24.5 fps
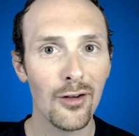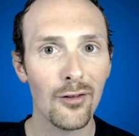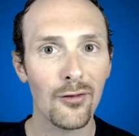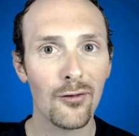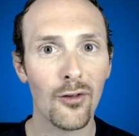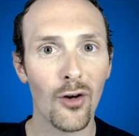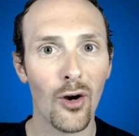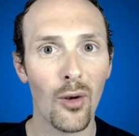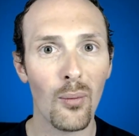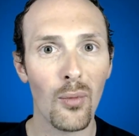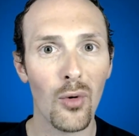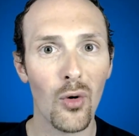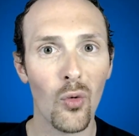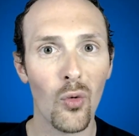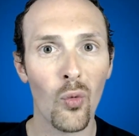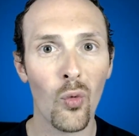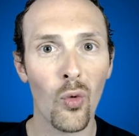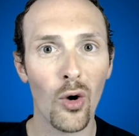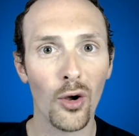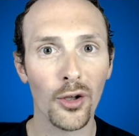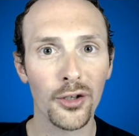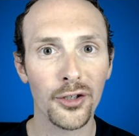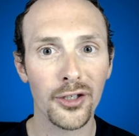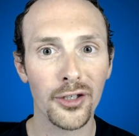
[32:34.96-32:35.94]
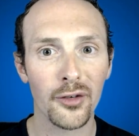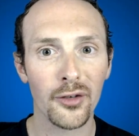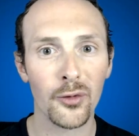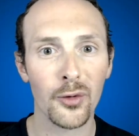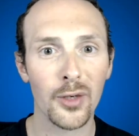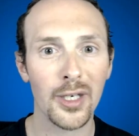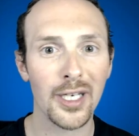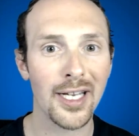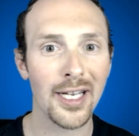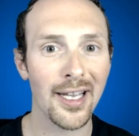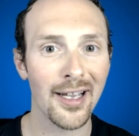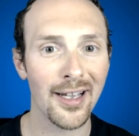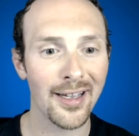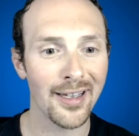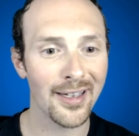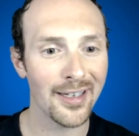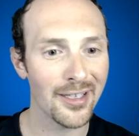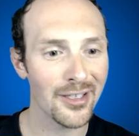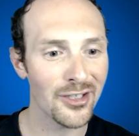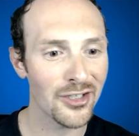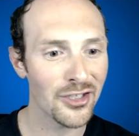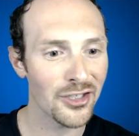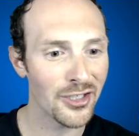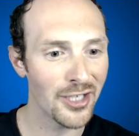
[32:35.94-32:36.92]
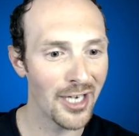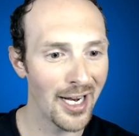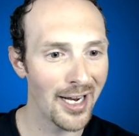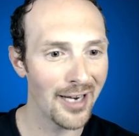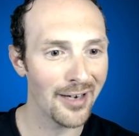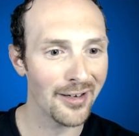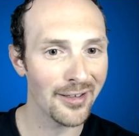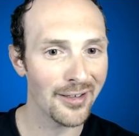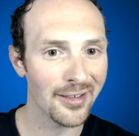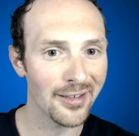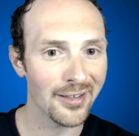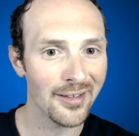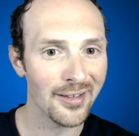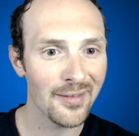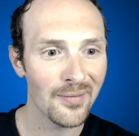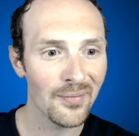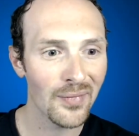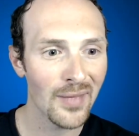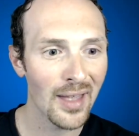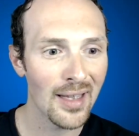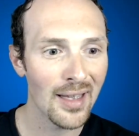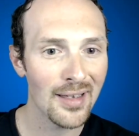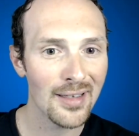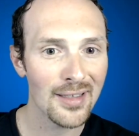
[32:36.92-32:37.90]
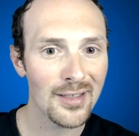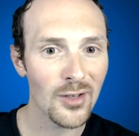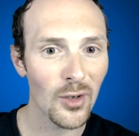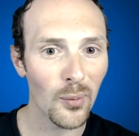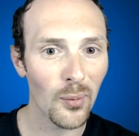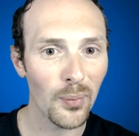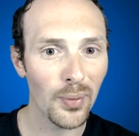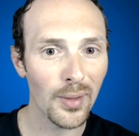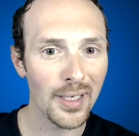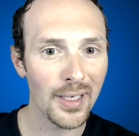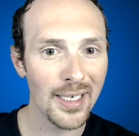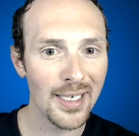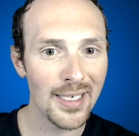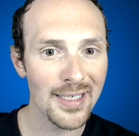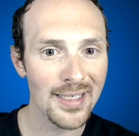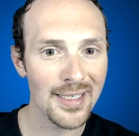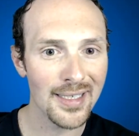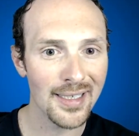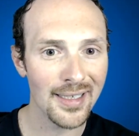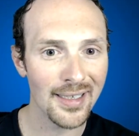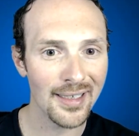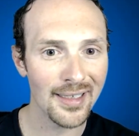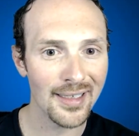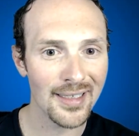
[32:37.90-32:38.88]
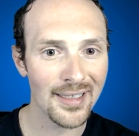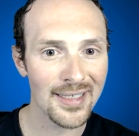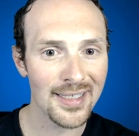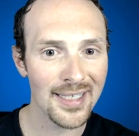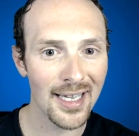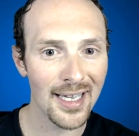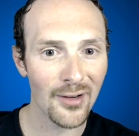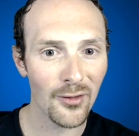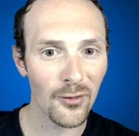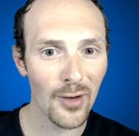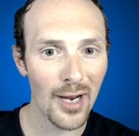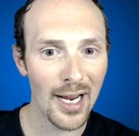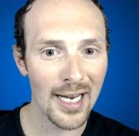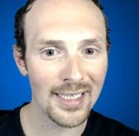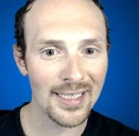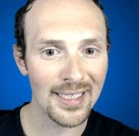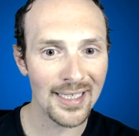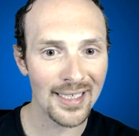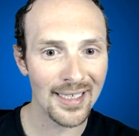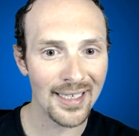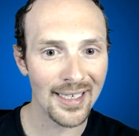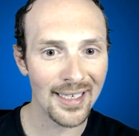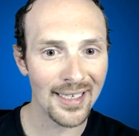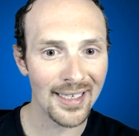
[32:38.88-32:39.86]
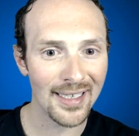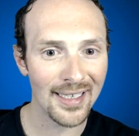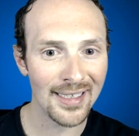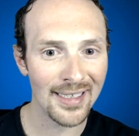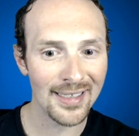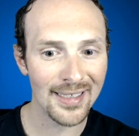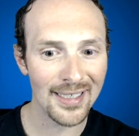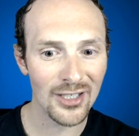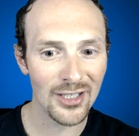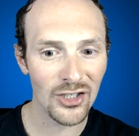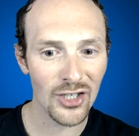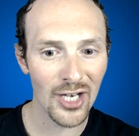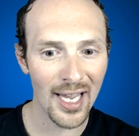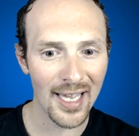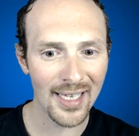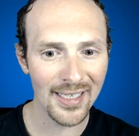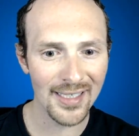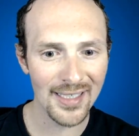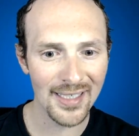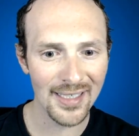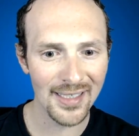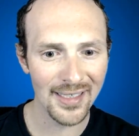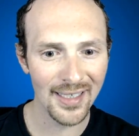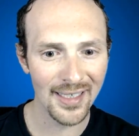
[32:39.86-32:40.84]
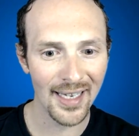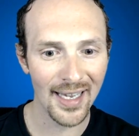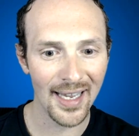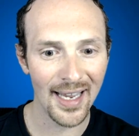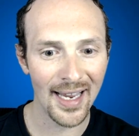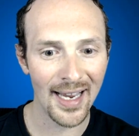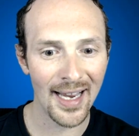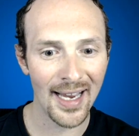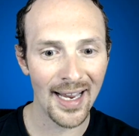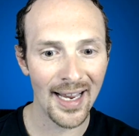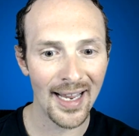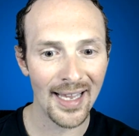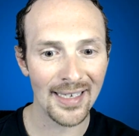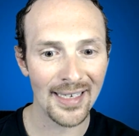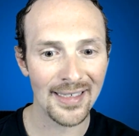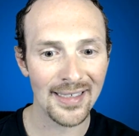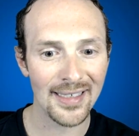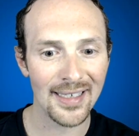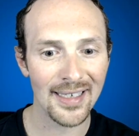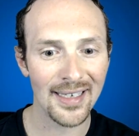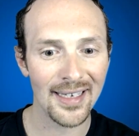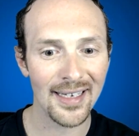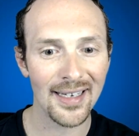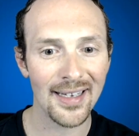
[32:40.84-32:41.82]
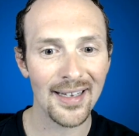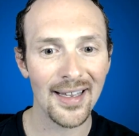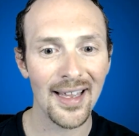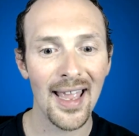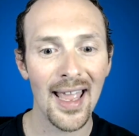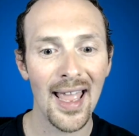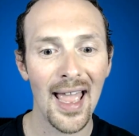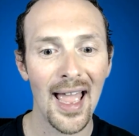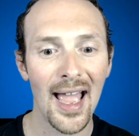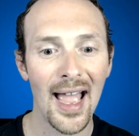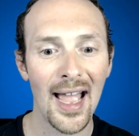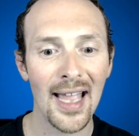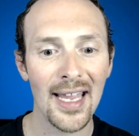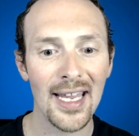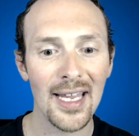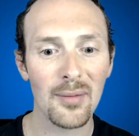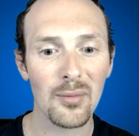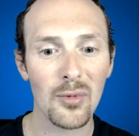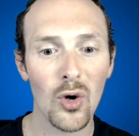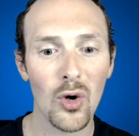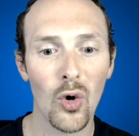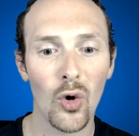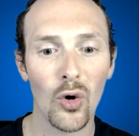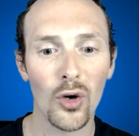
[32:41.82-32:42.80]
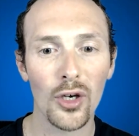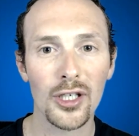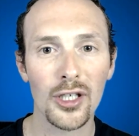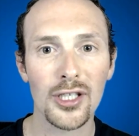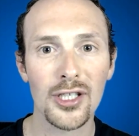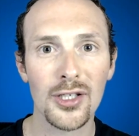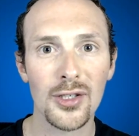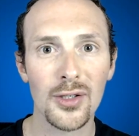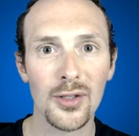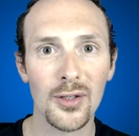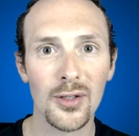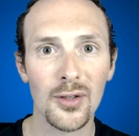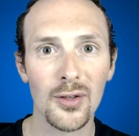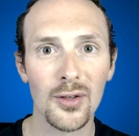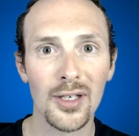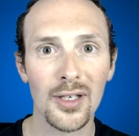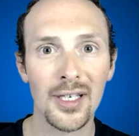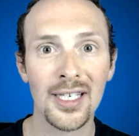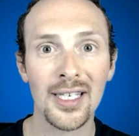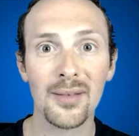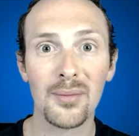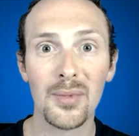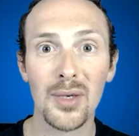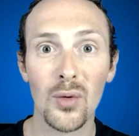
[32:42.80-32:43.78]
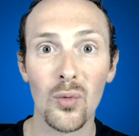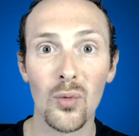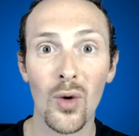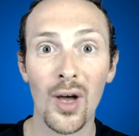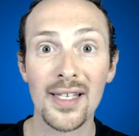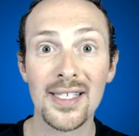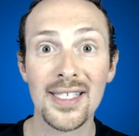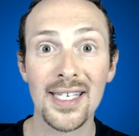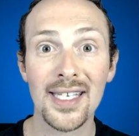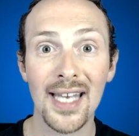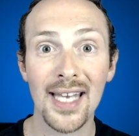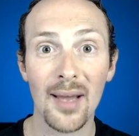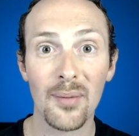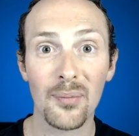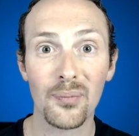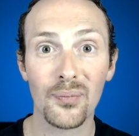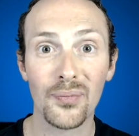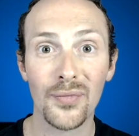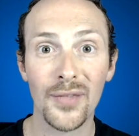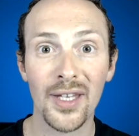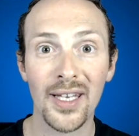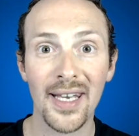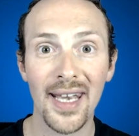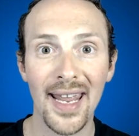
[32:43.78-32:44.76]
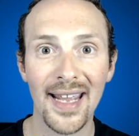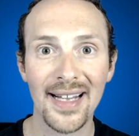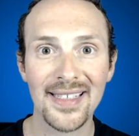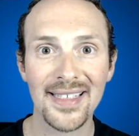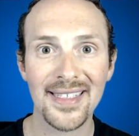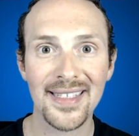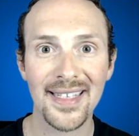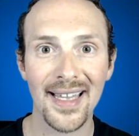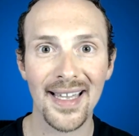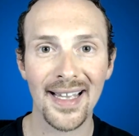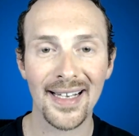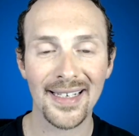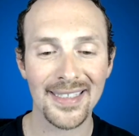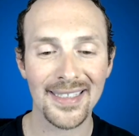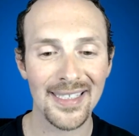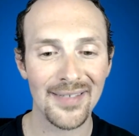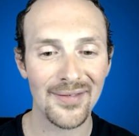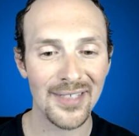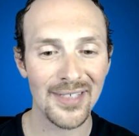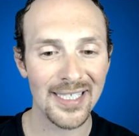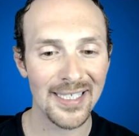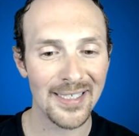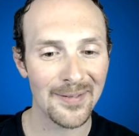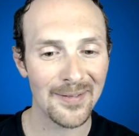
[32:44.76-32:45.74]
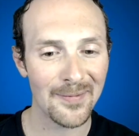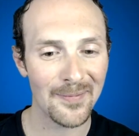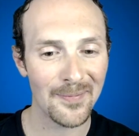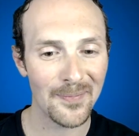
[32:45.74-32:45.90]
from what Riikka shared? So please start writing in the chat, and I am going to, in the meanwhile, set up the next activity.